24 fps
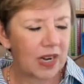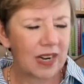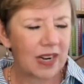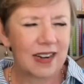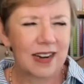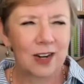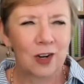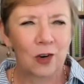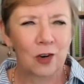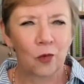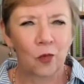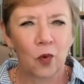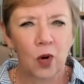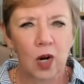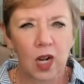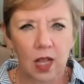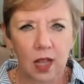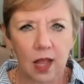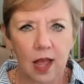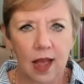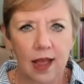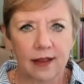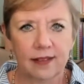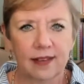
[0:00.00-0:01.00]
but he didn't
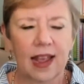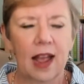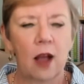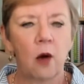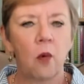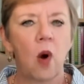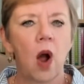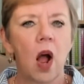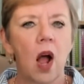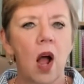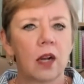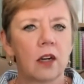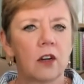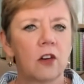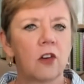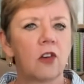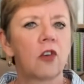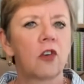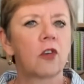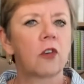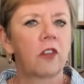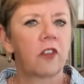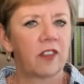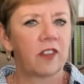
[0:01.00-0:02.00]
realize how
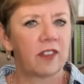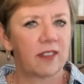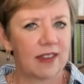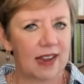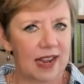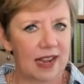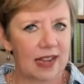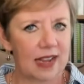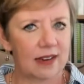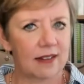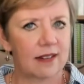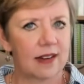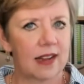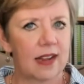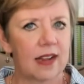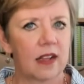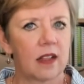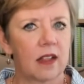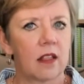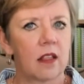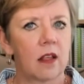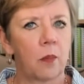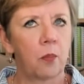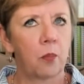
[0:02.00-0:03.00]

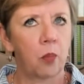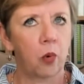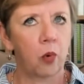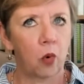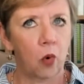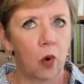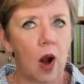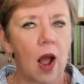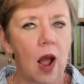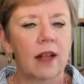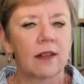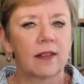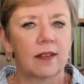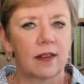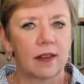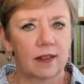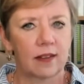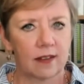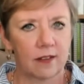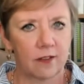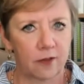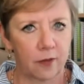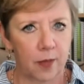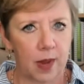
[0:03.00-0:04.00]
understanding the
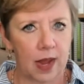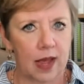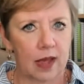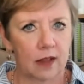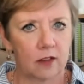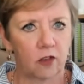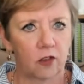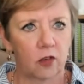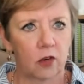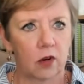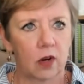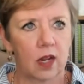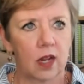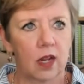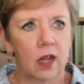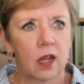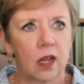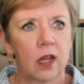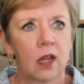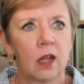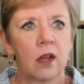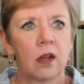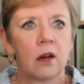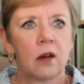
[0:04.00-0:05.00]
process of
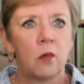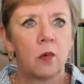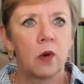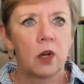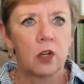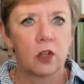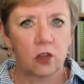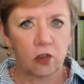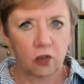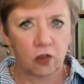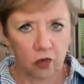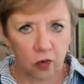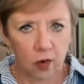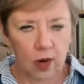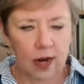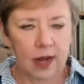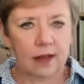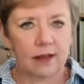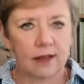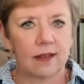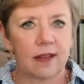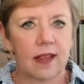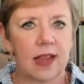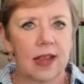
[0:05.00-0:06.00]
mastery would
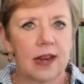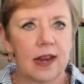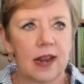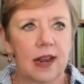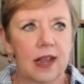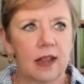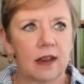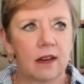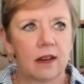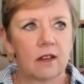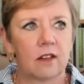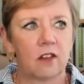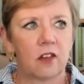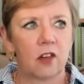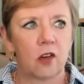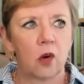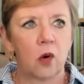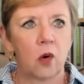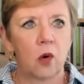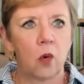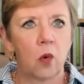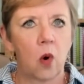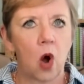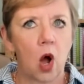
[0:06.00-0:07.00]
translate
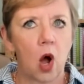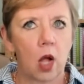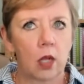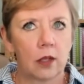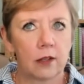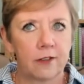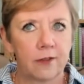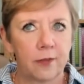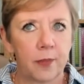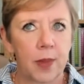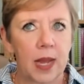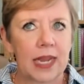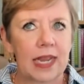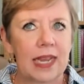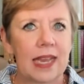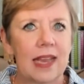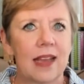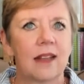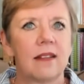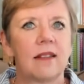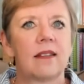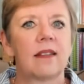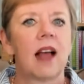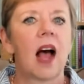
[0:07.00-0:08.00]
into all of my
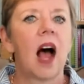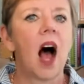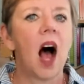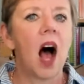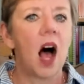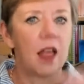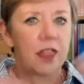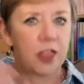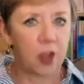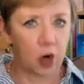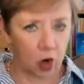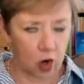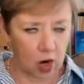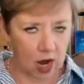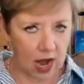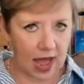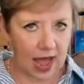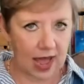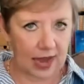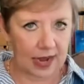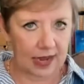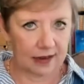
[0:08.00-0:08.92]
kids' other